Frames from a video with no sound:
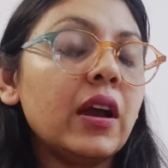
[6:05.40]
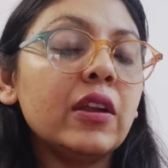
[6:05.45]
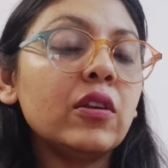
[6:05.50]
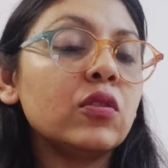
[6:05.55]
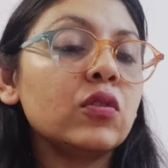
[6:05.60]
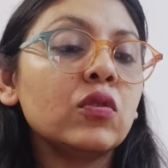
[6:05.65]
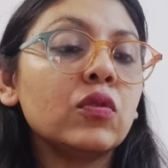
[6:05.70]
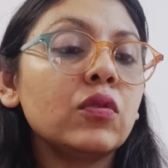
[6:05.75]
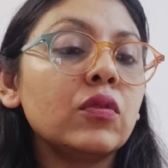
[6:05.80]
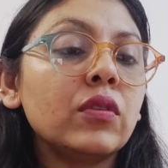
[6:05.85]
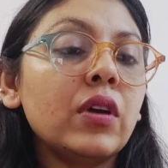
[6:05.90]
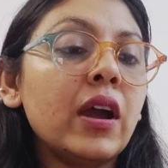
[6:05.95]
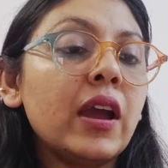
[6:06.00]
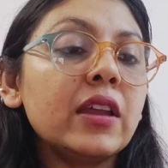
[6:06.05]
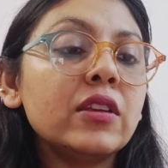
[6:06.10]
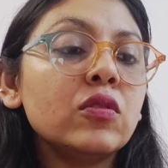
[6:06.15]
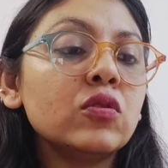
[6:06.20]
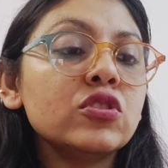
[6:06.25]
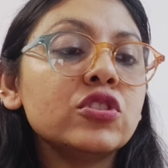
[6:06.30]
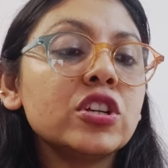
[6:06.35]
I don't know.
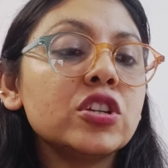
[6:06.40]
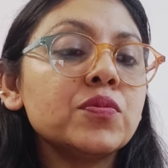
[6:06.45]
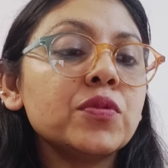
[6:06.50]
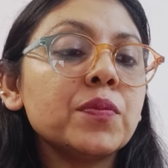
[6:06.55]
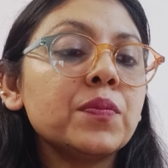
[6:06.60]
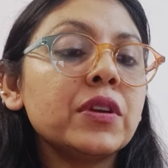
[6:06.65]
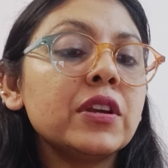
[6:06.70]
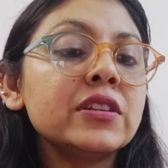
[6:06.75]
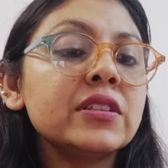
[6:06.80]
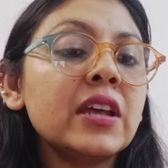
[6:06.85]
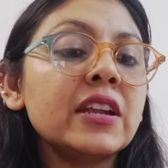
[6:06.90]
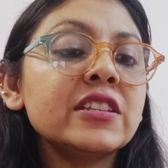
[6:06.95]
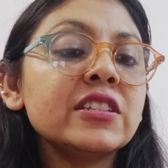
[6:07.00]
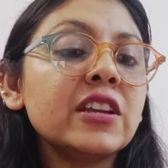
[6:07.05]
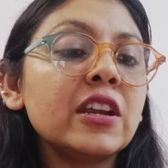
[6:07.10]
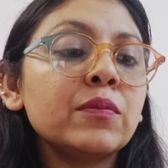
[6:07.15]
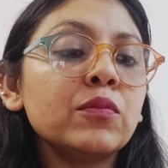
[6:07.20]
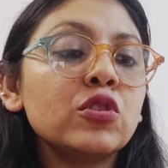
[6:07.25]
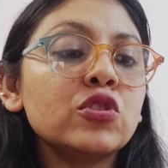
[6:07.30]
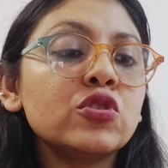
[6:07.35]
I don't judge people.
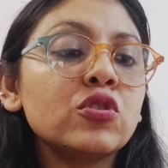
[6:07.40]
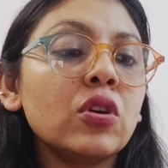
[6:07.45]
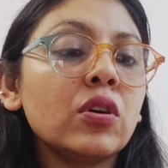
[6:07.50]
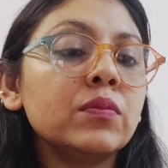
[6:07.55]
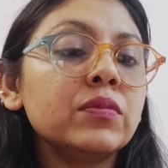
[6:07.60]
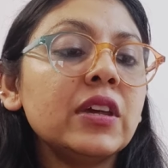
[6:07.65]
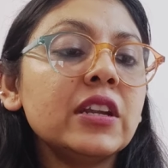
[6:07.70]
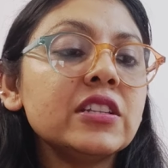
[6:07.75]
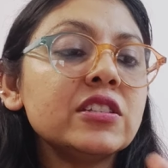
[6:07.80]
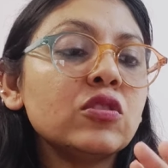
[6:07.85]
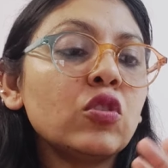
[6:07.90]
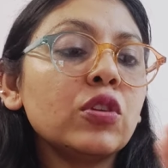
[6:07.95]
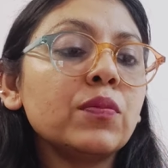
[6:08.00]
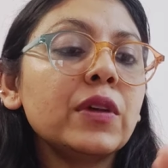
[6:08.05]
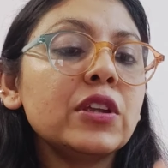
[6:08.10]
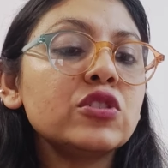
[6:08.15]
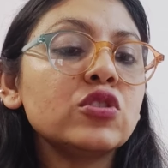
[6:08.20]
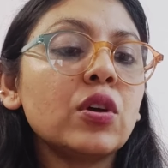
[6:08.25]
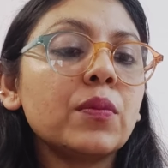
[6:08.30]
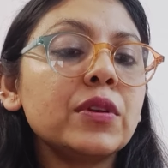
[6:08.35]
That's not my job. That's
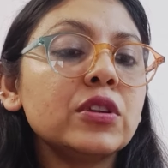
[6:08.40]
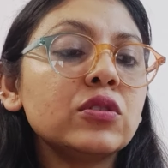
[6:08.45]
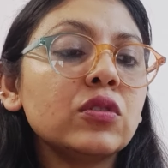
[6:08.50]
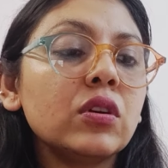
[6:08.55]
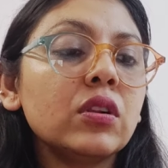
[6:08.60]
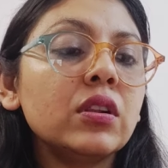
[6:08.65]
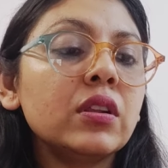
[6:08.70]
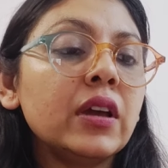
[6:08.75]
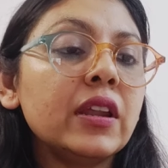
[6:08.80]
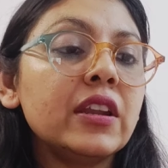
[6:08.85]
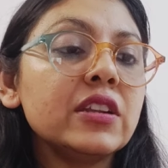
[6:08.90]
not my job at all.